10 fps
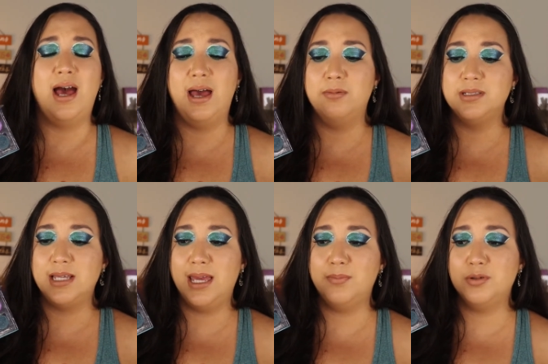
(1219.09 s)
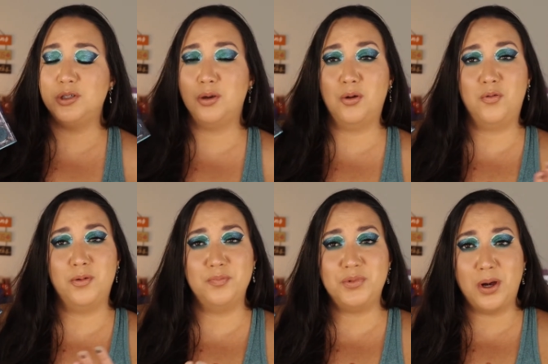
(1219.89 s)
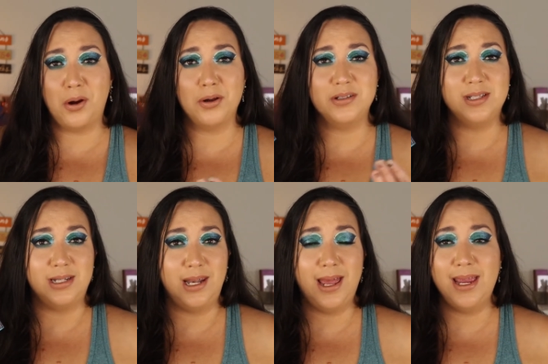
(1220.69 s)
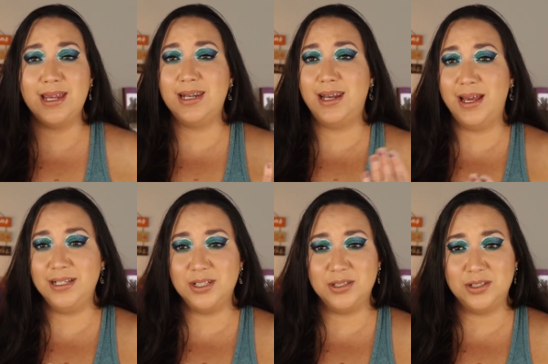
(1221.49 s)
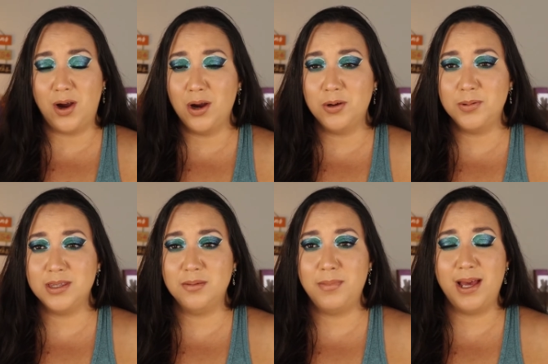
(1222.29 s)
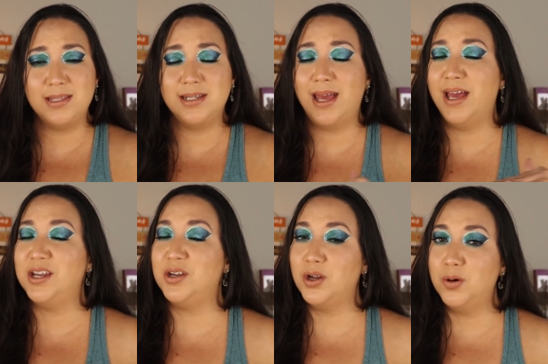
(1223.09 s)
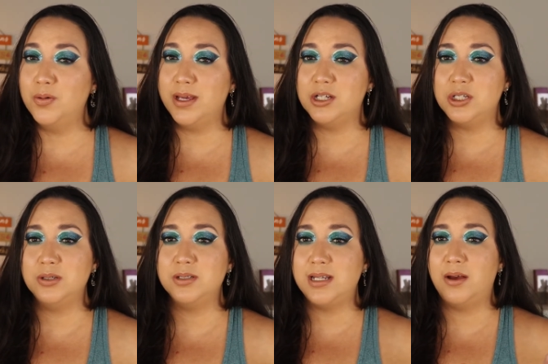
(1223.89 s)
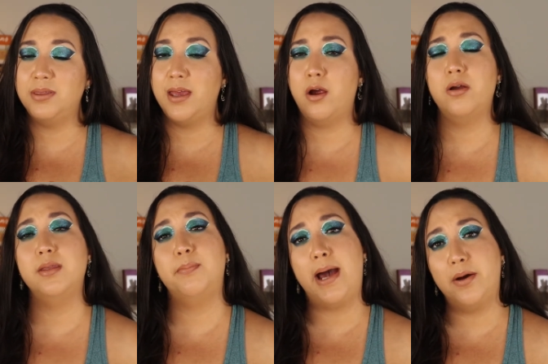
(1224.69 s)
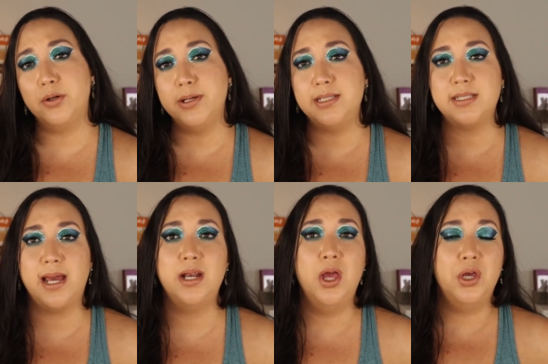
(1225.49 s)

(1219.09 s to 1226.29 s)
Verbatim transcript: I was able to go from dark to light, light to dark with the mattes and had no issues. Now they are on the powdery side.